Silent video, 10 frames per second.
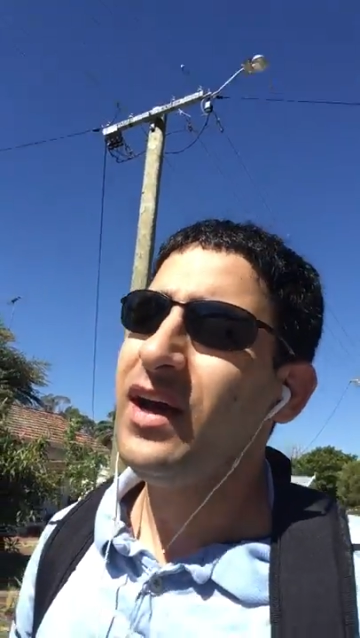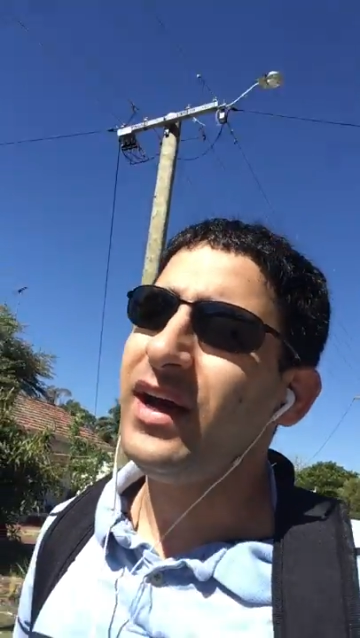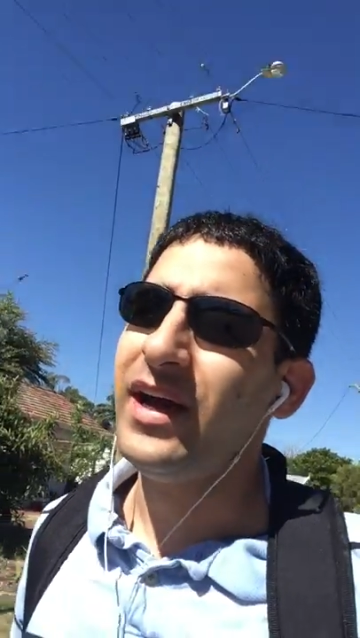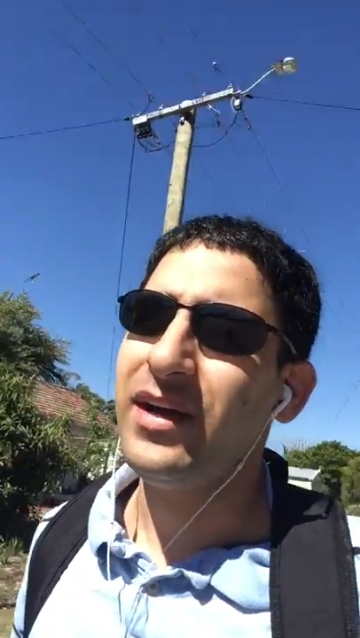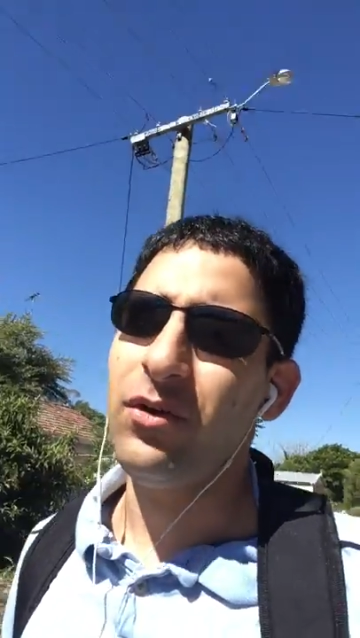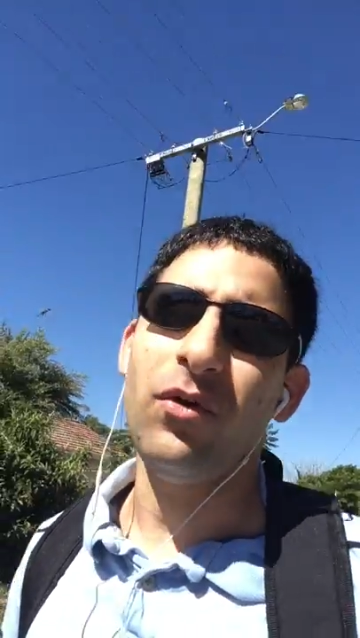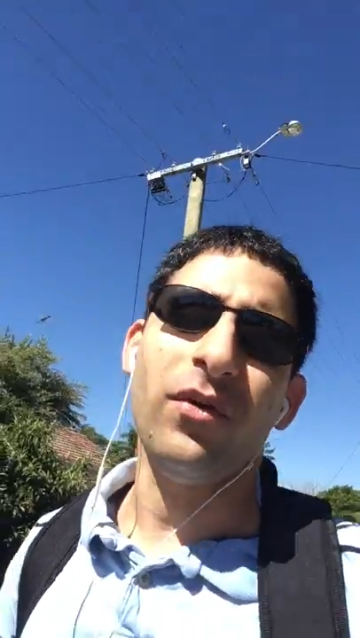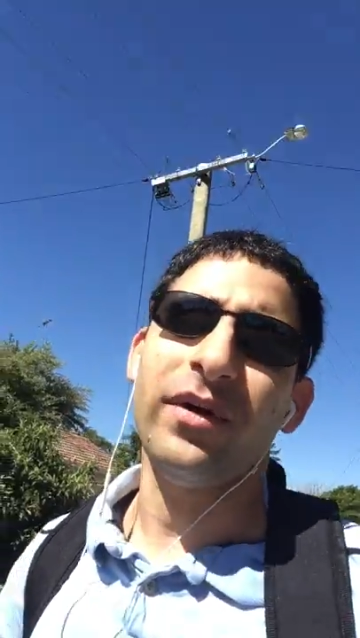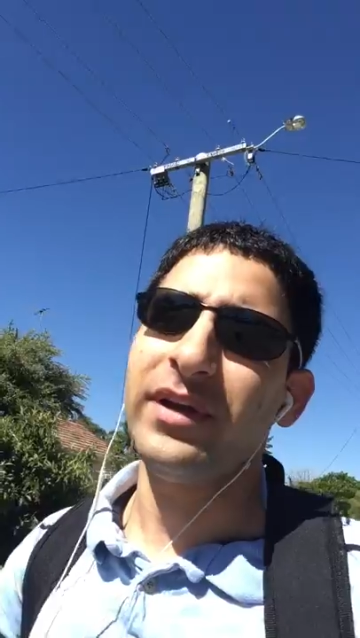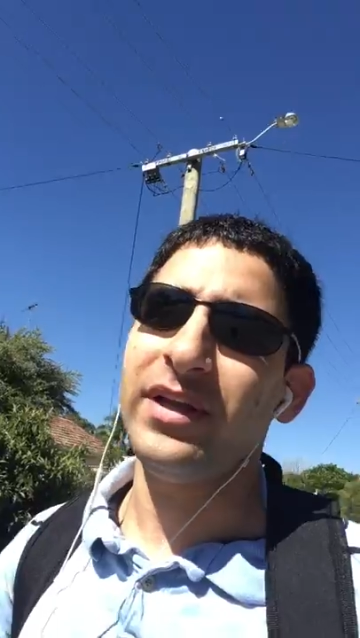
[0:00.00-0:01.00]
Uh,
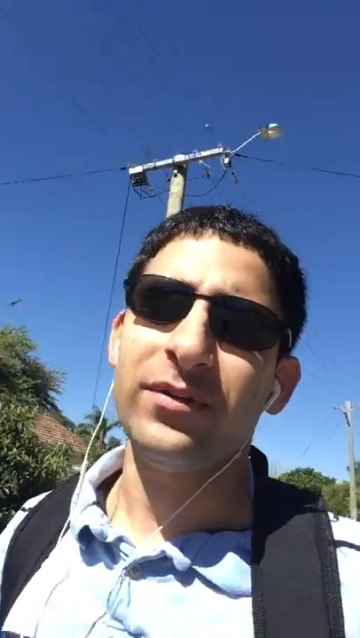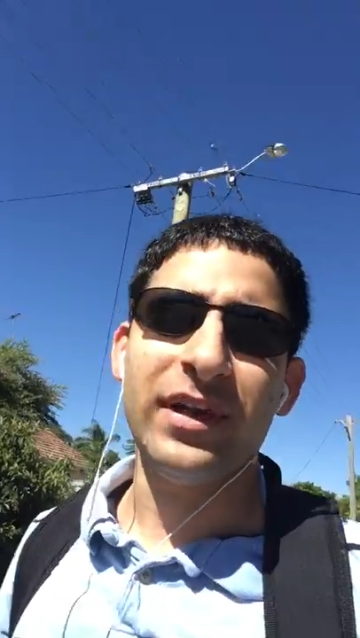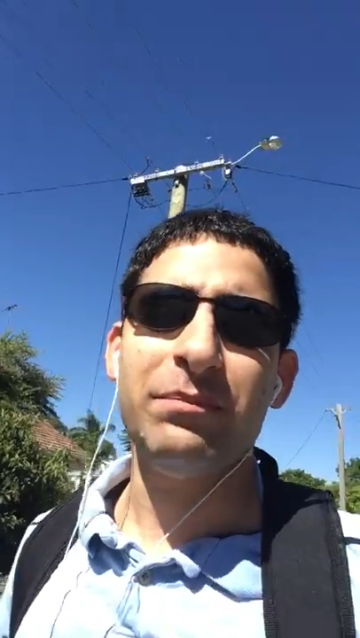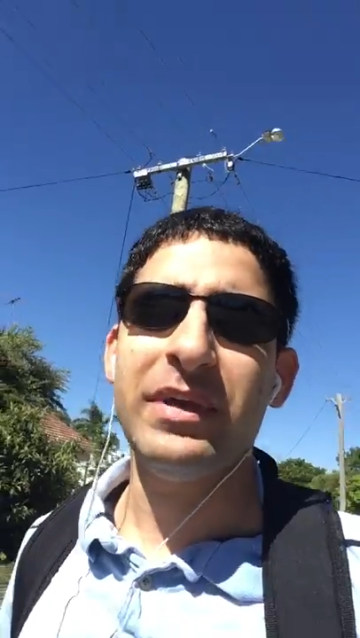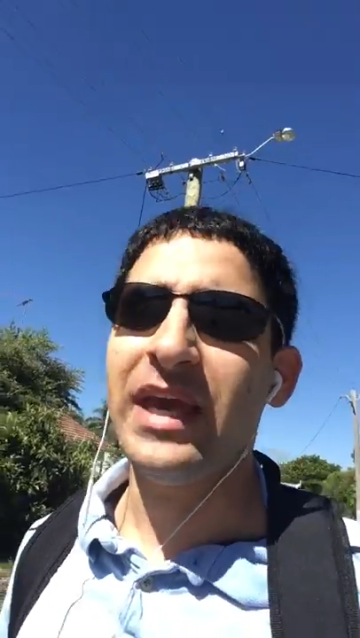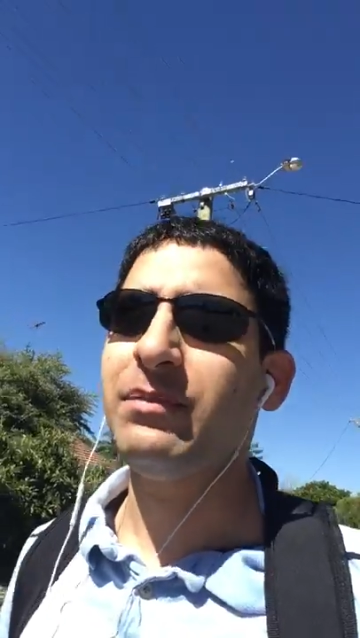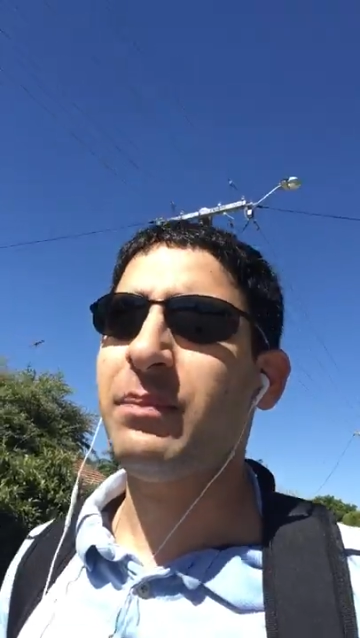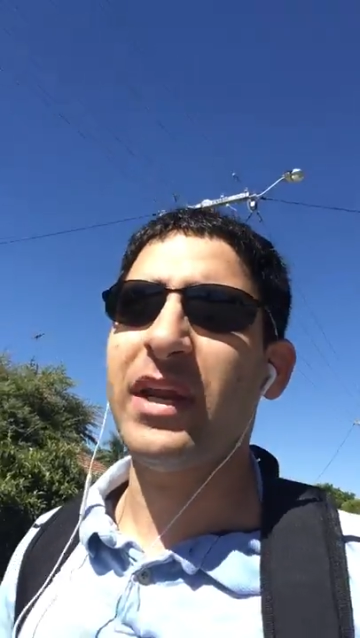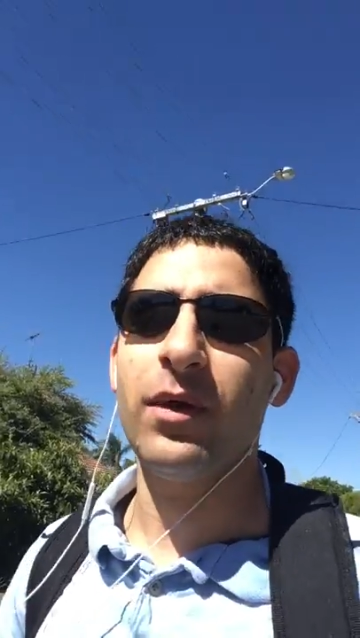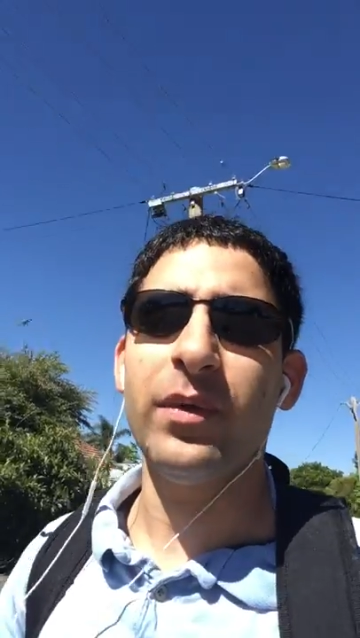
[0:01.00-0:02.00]
or you know 10 p.m.
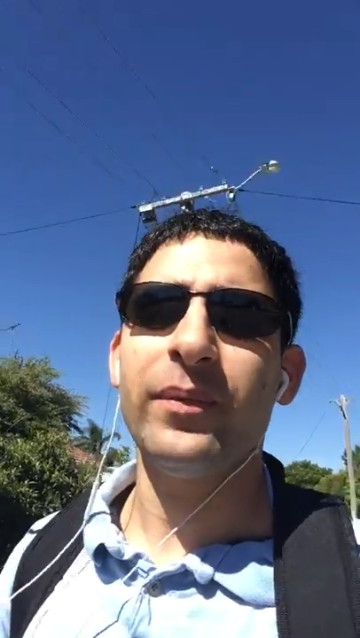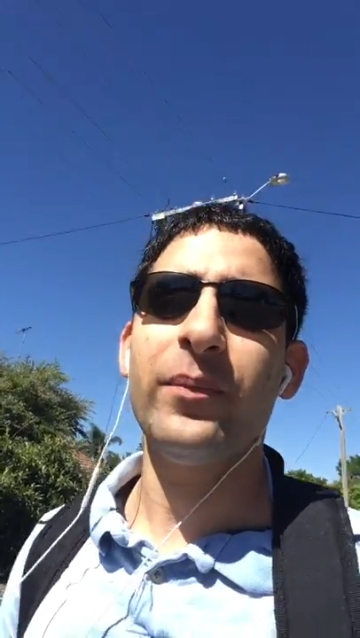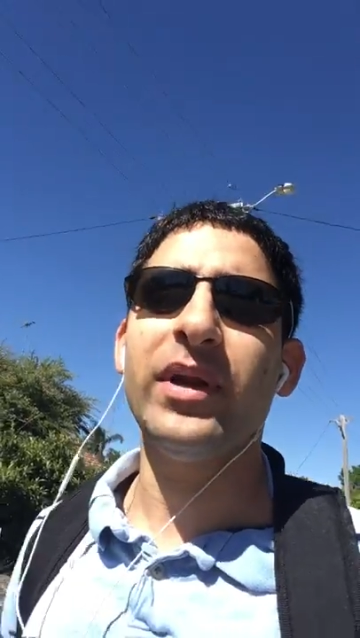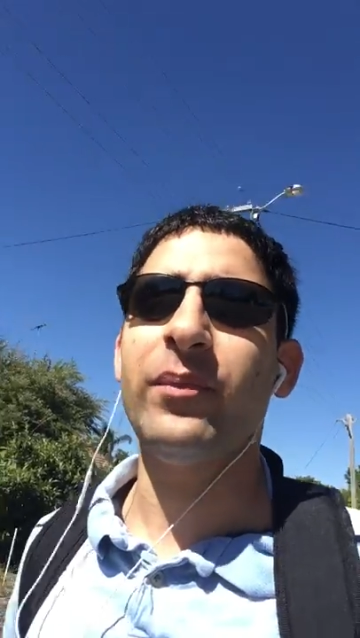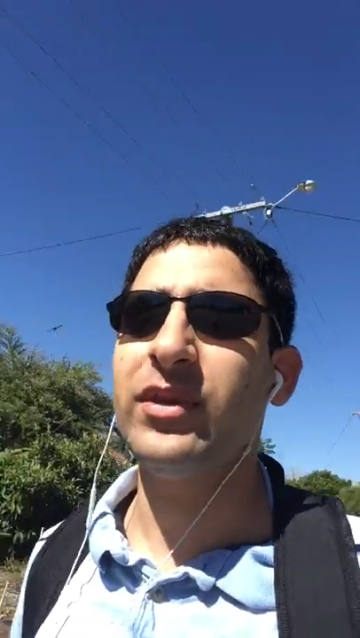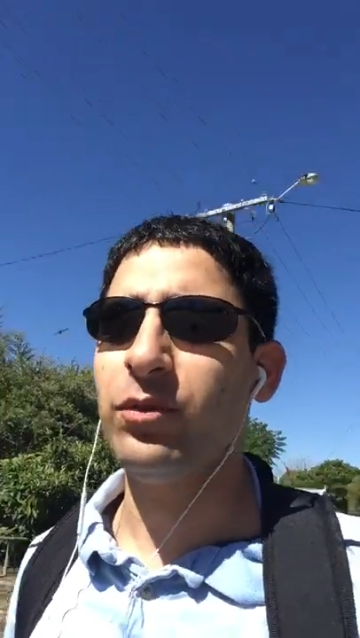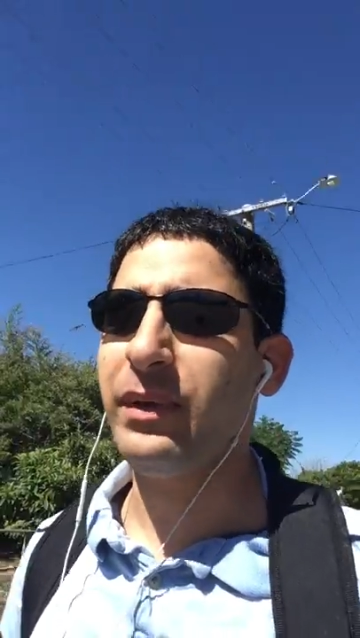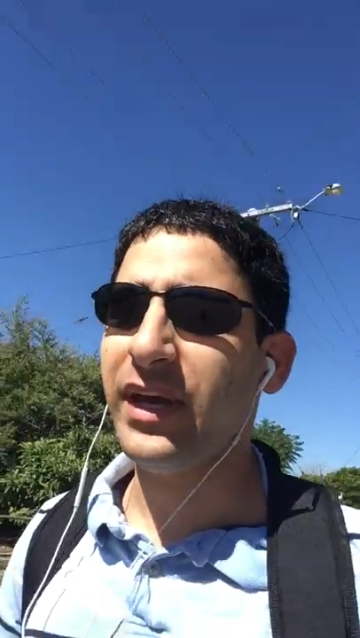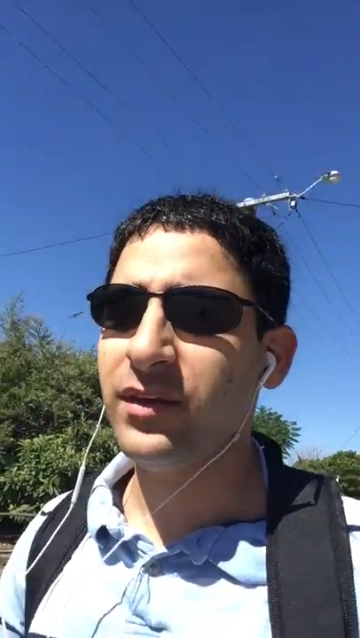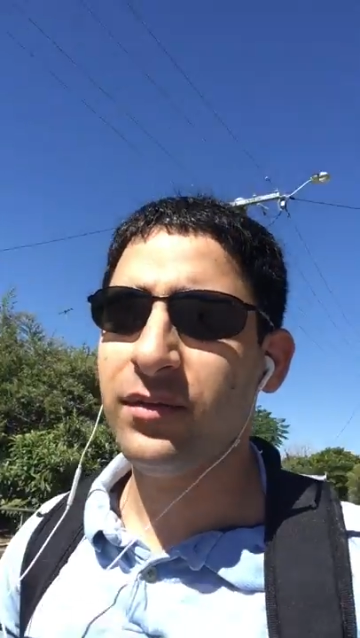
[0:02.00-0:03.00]
depending on when, when, I went to
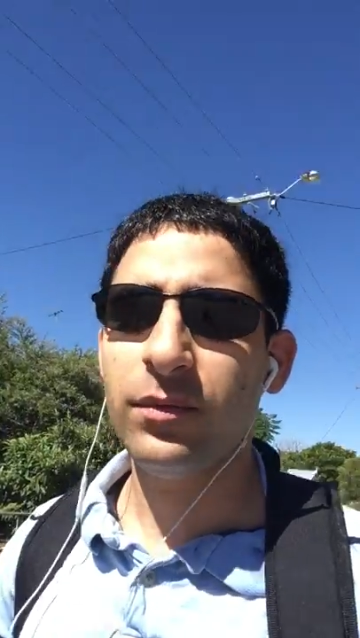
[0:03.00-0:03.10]
bed,